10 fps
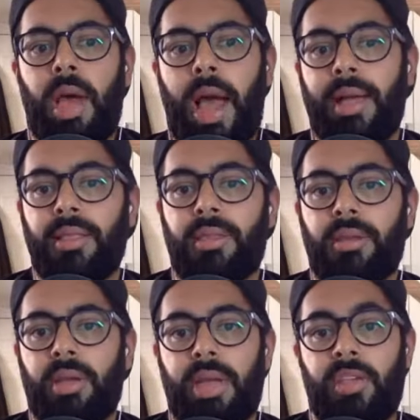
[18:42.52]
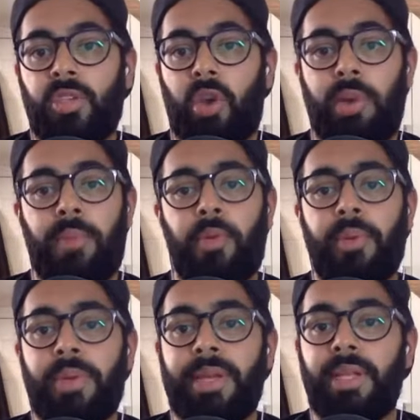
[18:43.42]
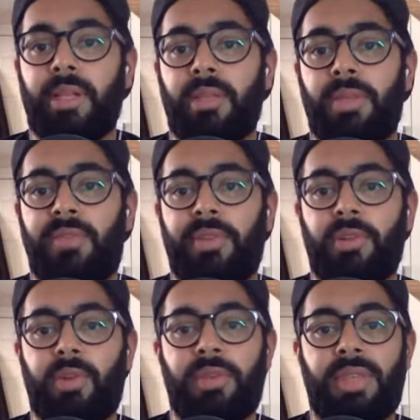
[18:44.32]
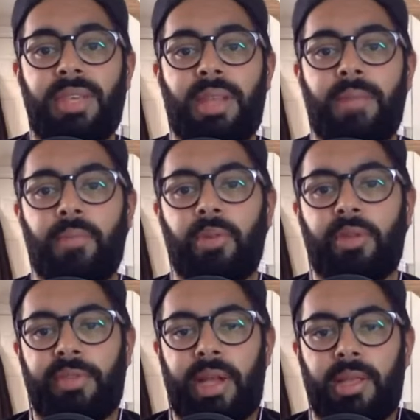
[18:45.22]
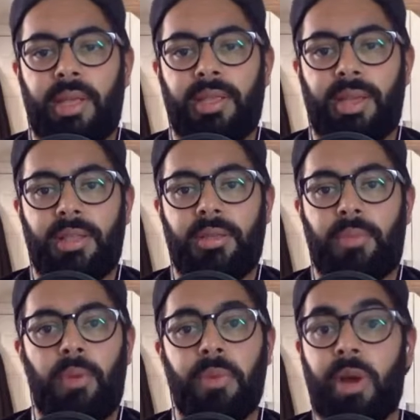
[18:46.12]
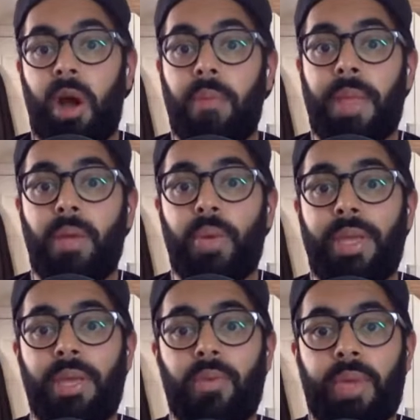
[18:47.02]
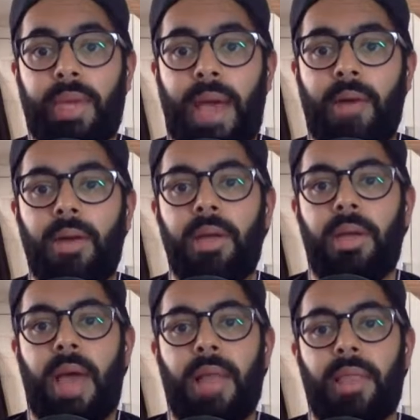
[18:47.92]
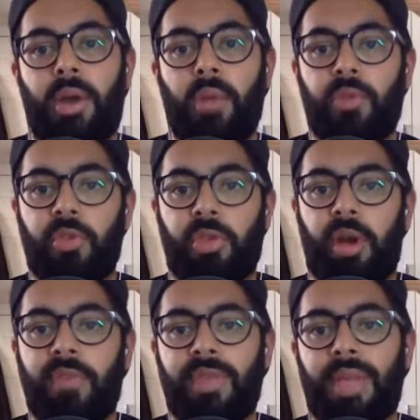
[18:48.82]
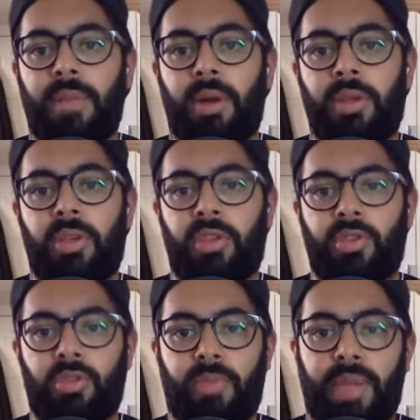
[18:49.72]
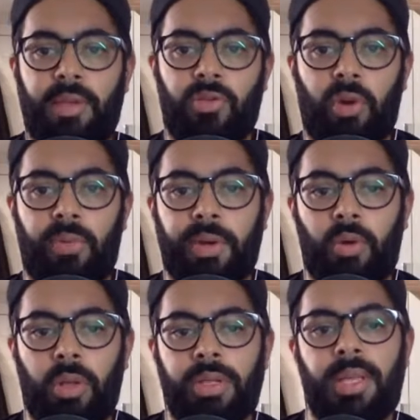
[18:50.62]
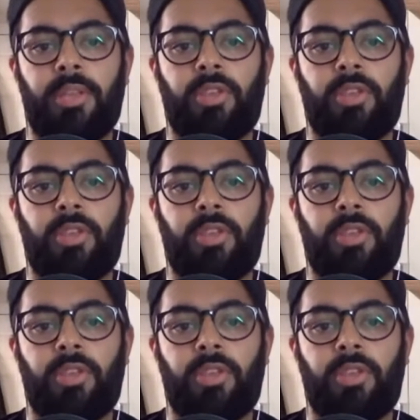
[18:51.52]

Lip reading: And it's so important we bring in another midfielder. We've seen that Bruno Fernandes and Pogba can't play week in, week out. And the options after them are such a dramatic drop in quality.